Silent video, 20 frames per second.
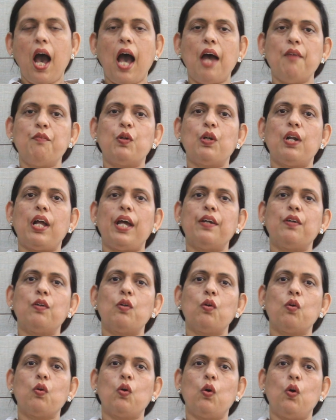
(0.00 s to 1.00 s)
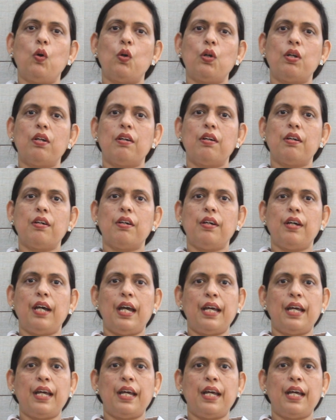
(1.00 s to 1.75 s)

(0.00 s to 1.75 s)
I would like to quote uh,